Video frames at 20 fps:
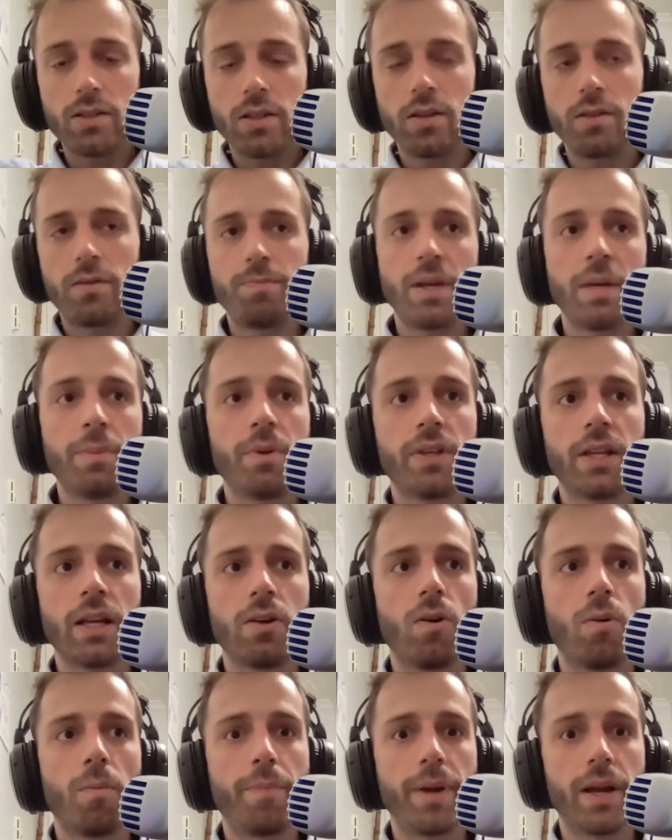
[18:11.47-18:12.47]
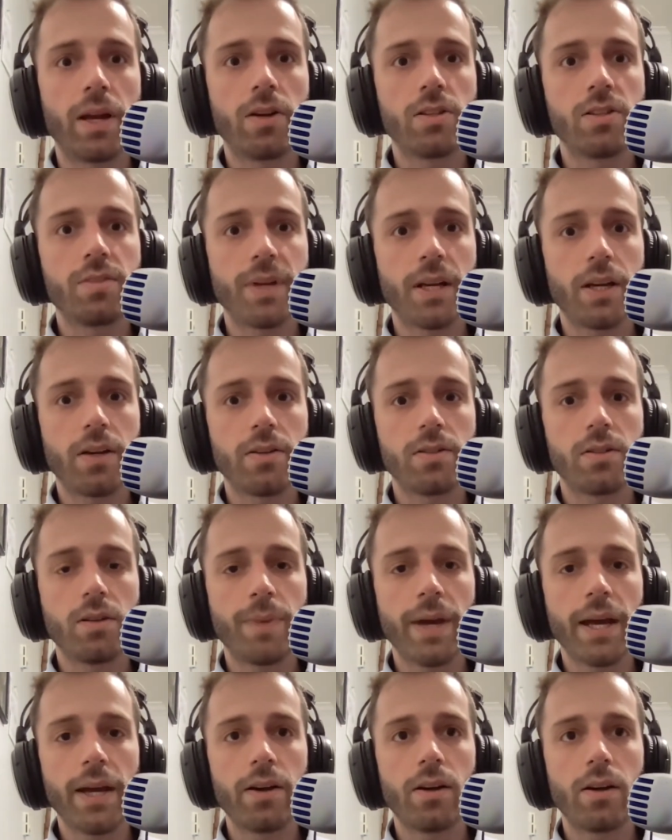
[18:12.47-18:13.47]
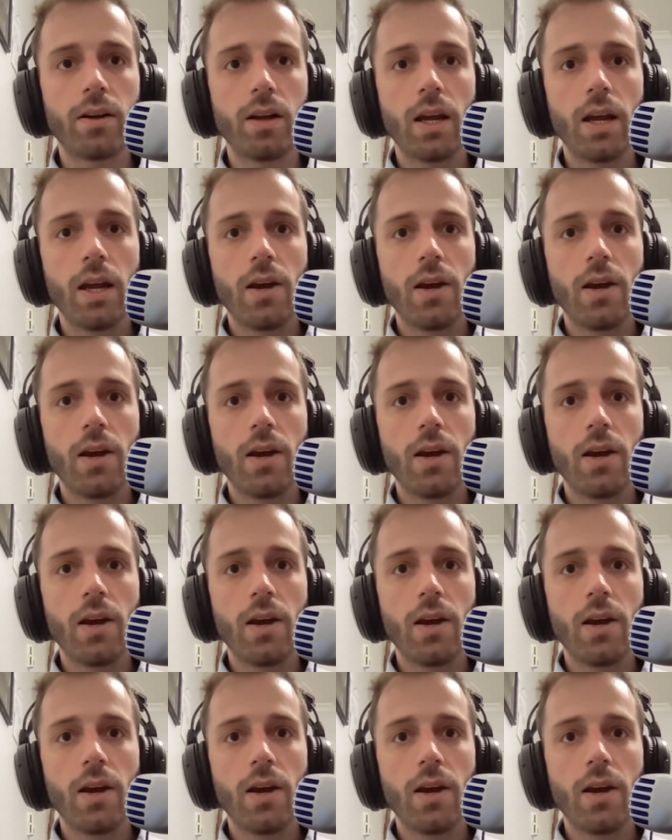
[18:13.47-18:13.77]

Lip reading: And people think, oh, bigger speakers, the better.